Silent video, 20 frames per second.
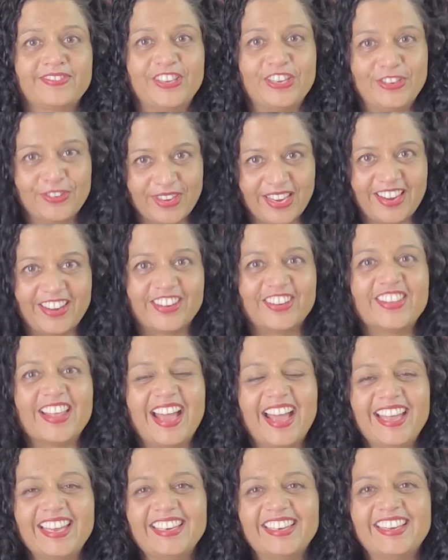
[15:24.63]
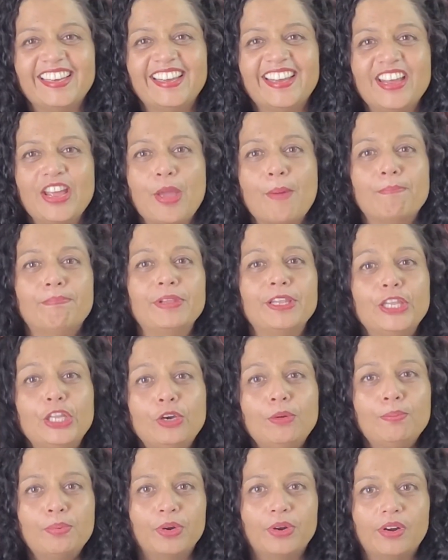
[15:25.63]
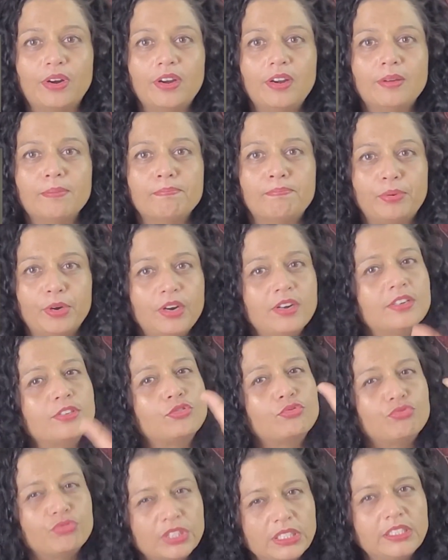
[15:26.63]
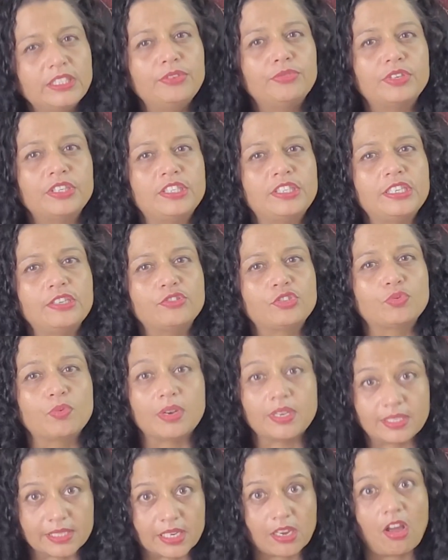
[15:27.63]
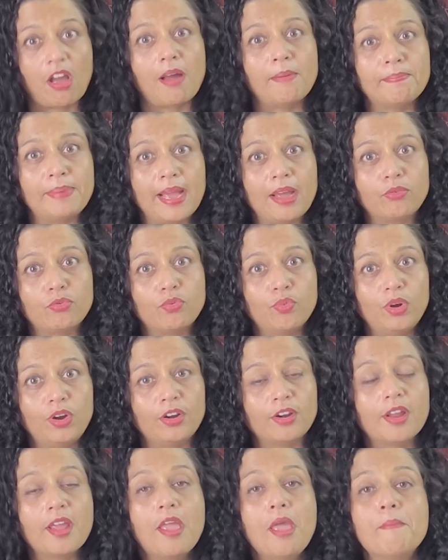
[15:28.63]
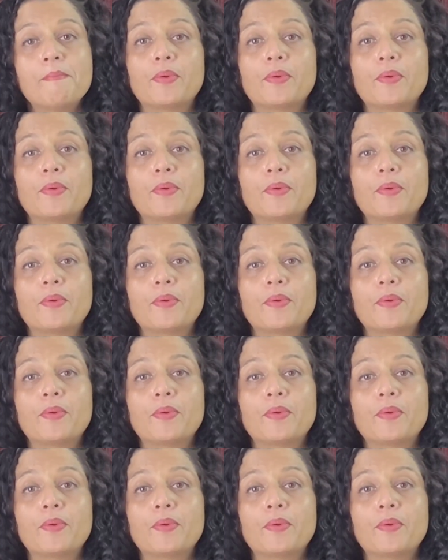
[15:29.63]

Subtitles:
Do you hear that? Bluebird, bird is really reduced when it's a compound word,